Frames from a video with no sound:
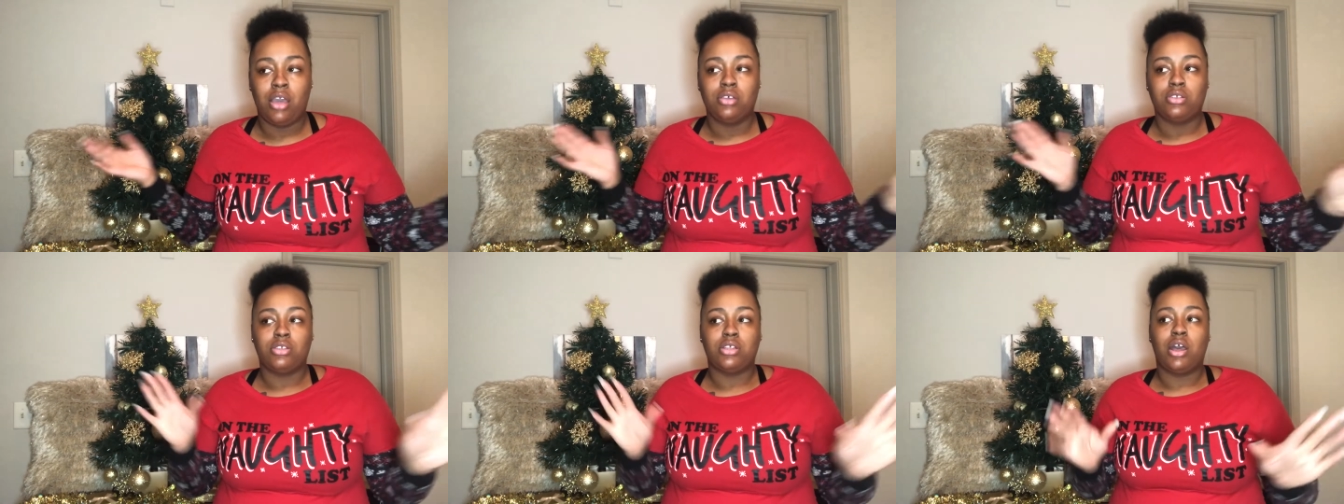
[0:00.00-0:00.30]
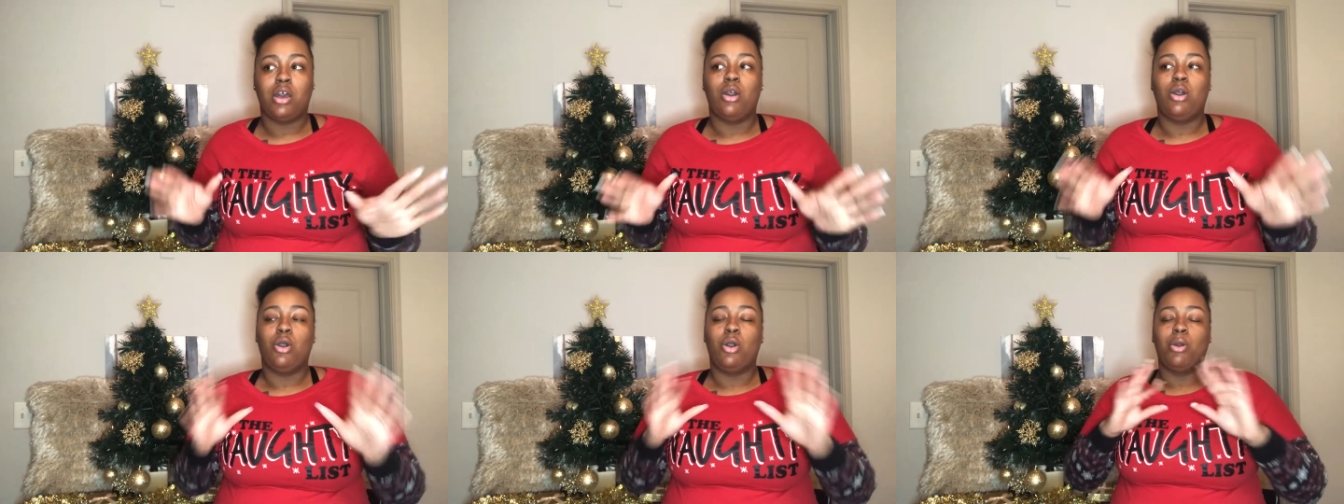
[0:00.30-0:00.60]

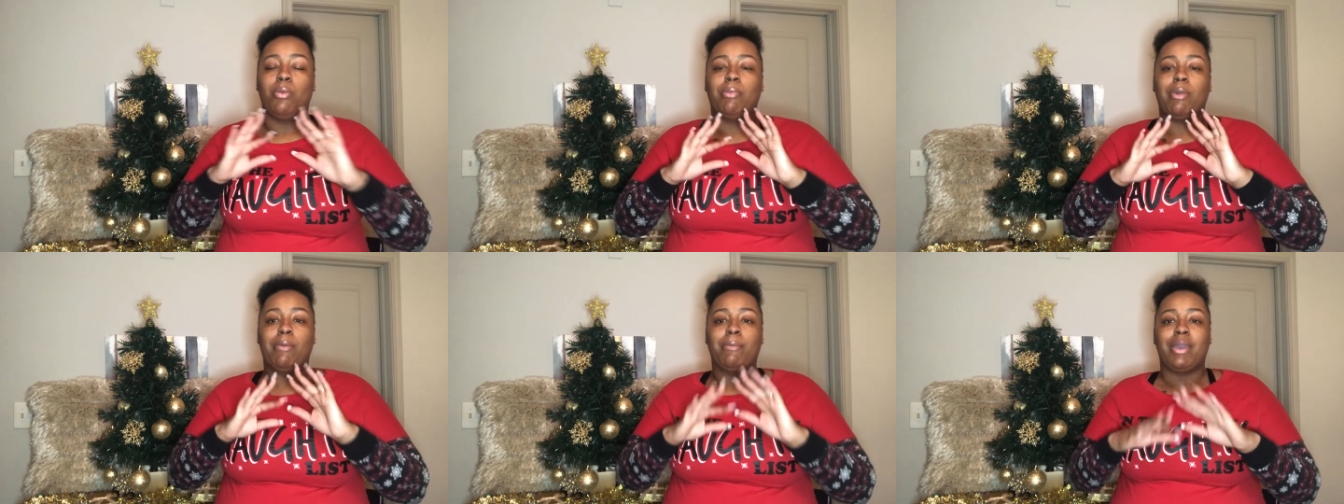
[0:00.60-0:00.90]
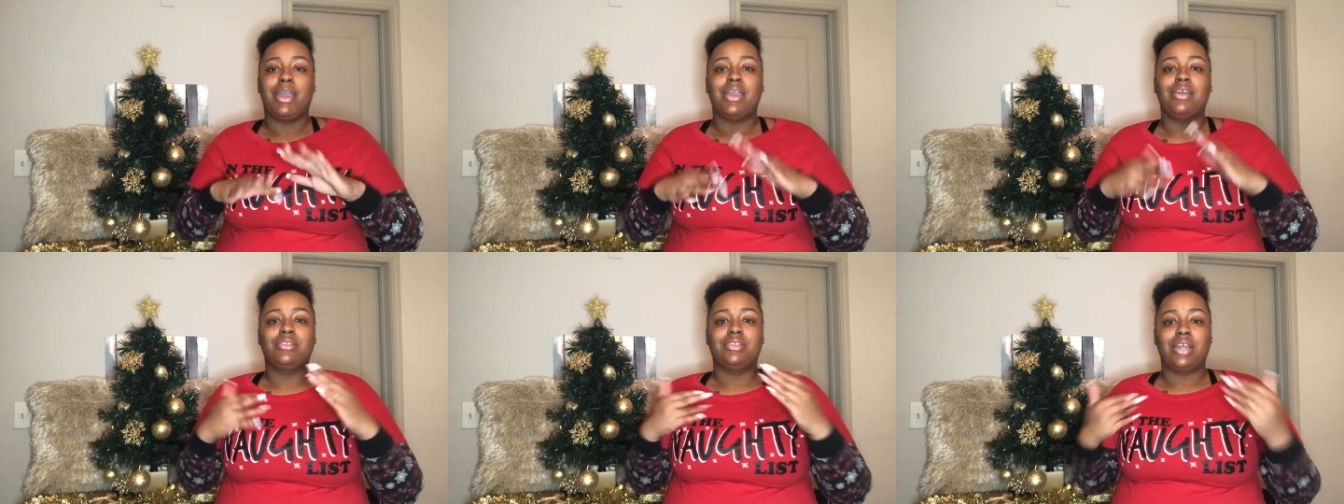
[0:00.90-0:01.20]
So, my
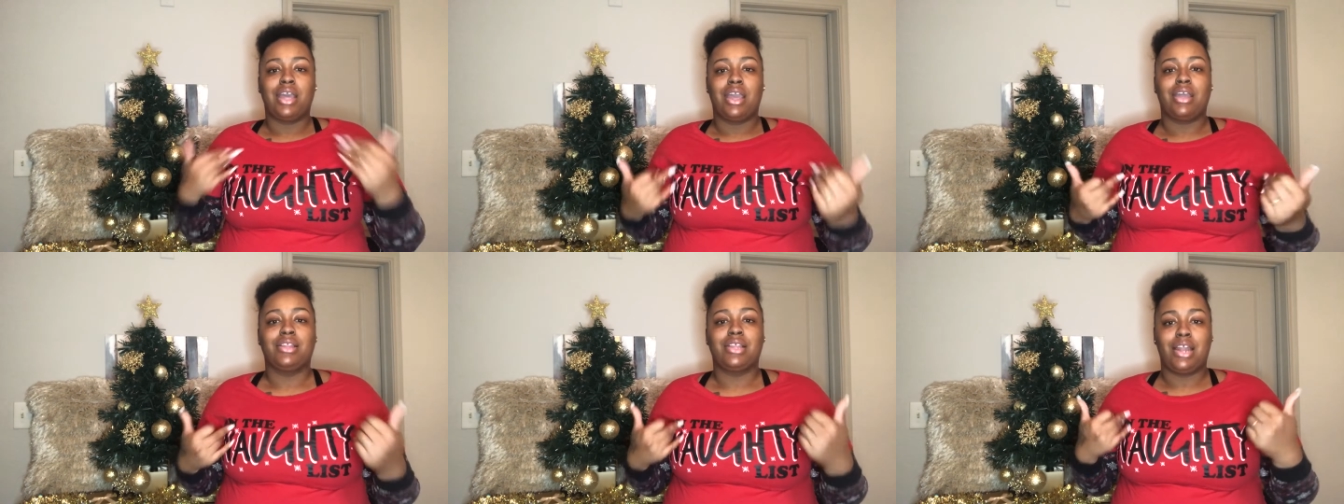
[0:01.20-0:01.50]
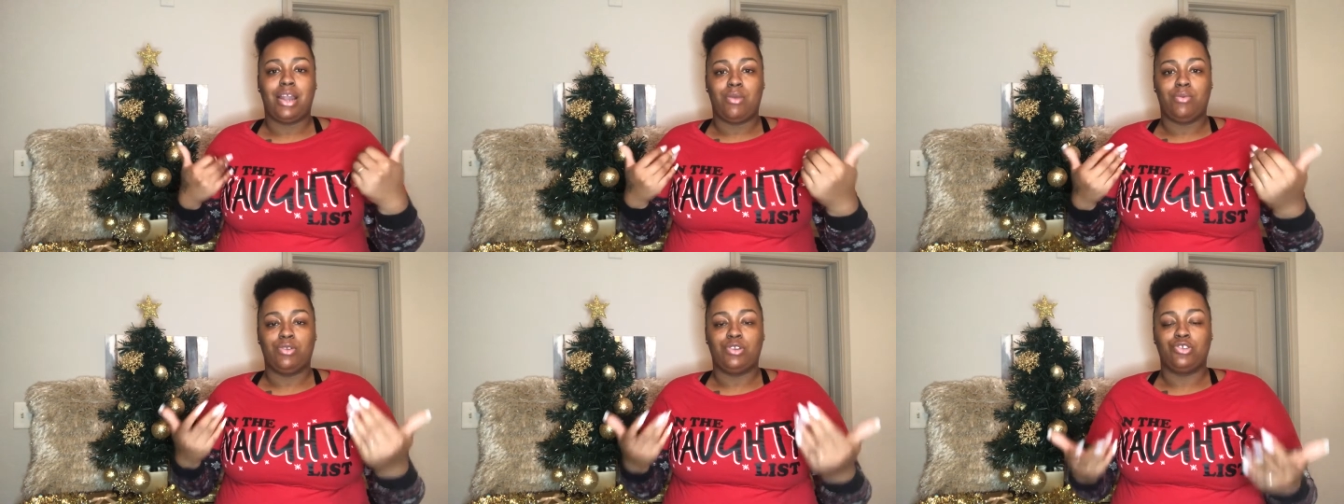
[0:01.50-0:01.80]
main thing that
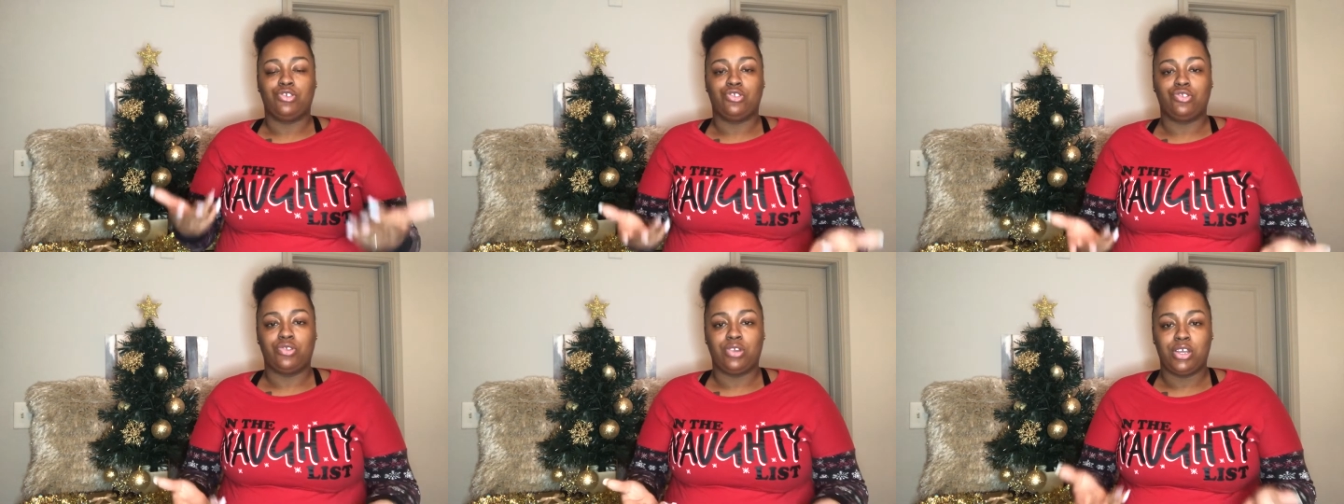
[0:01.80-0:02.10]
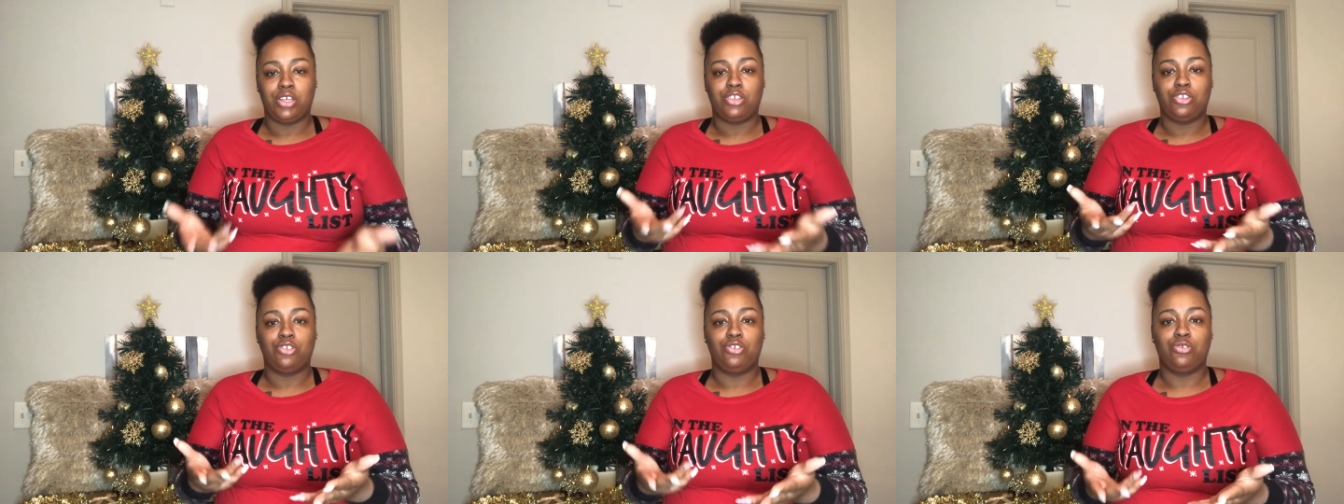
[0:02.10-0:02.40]
I want to
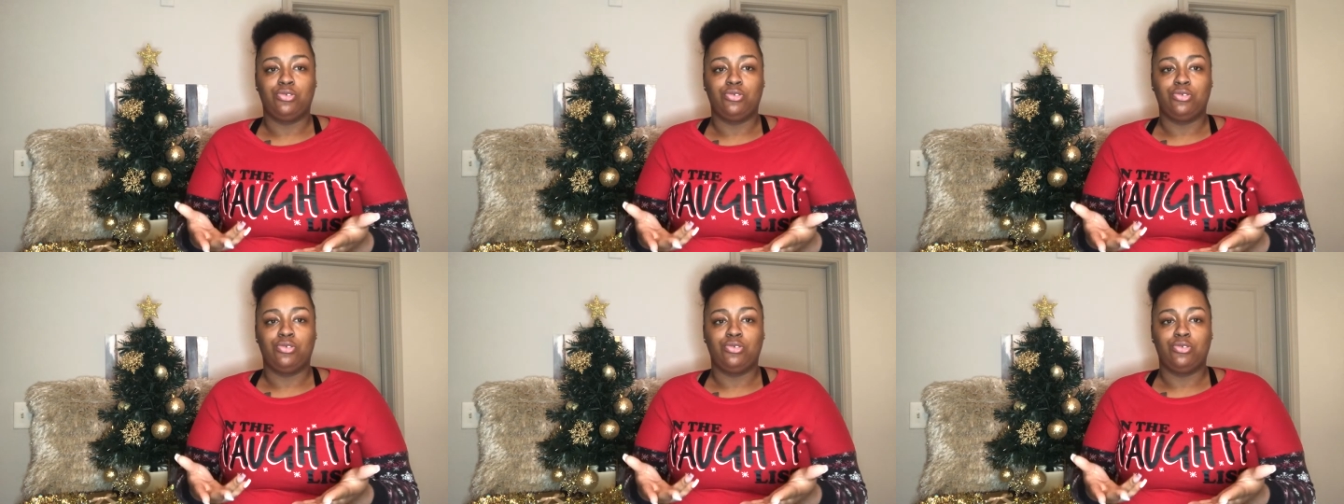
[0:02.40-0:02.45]
stress